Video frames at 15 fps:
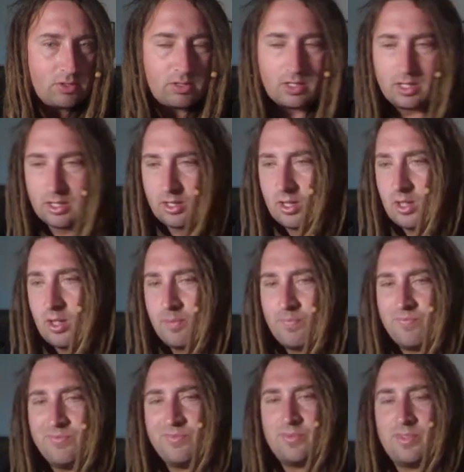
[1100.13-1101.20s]
Okay.
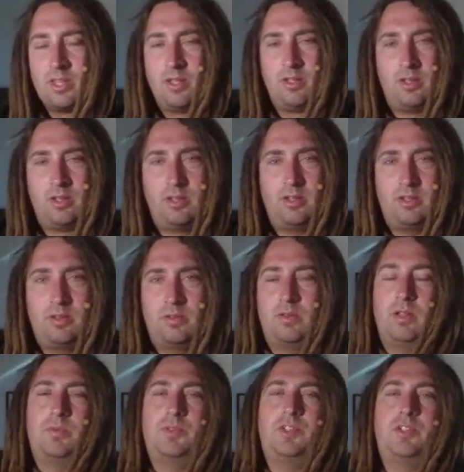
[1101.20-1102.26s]

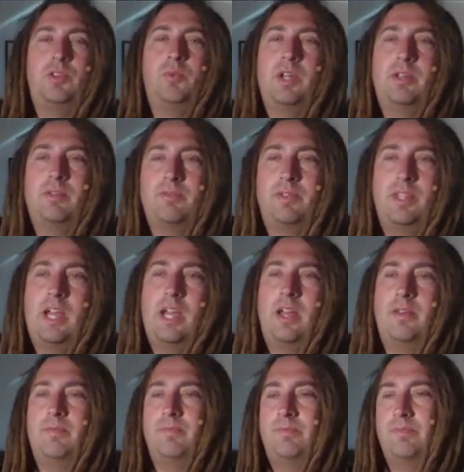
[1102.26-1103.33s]
I'm still waiting for
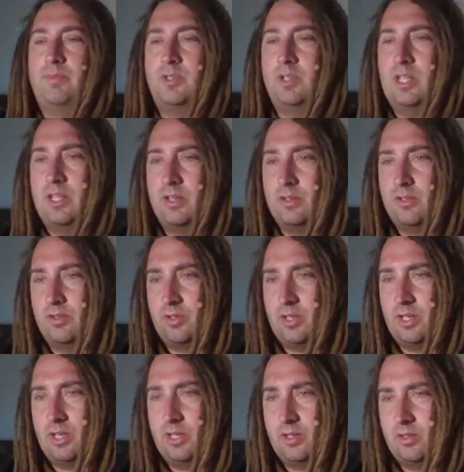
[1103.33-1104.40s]
that to end.
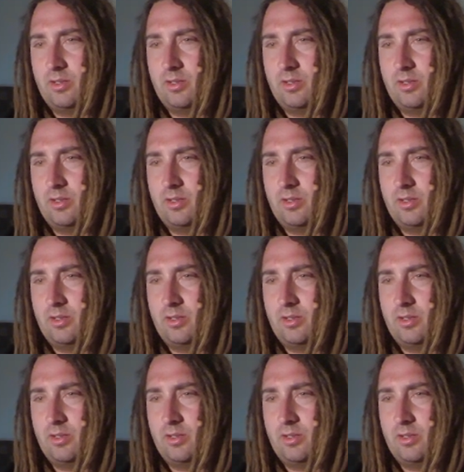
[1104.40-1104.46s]
Okay.